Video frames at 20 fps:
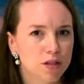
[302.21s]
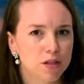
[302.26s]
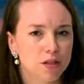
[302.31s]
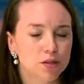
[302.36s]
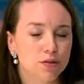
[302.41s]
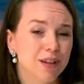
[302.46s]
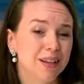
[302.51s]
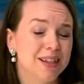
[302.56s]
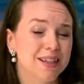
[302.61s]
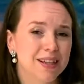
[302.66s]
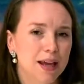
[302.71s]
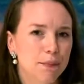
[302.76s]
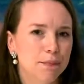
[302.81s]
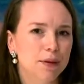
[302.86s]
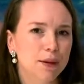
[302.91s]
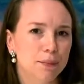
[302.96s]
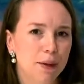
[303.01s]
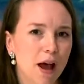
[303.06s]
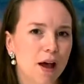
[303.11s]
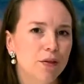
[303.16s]
to accept
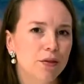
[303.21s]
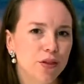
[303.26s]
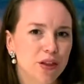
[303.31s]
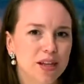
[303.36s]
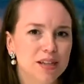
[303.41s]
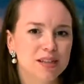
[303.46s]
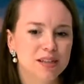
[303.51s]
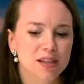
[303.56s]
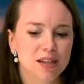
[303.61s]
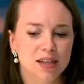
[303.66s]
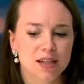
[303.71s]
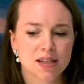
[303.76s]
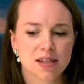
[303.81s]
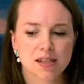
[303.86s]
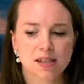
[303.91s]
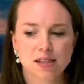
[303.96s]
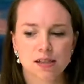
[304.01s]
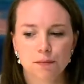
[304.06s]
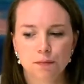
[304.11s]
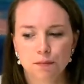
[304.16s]
about this
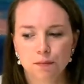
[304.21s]
is